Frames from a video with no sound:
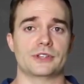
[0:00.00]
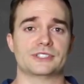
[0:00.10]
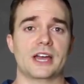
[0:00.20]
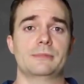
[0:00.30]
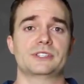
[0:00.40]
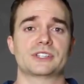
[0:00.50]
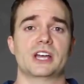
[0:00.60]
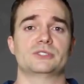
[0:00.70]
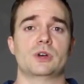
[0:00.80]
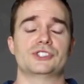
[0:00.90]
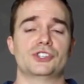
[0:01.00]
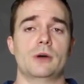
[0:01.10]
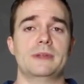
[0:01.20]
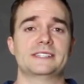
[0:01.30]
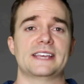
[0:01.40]
it's time to discuss why
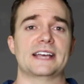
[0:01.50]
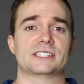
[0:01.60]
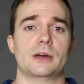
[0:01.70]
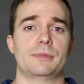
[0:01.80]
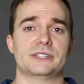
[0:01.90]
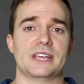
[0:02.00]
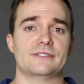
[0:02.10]
so many SaaS companies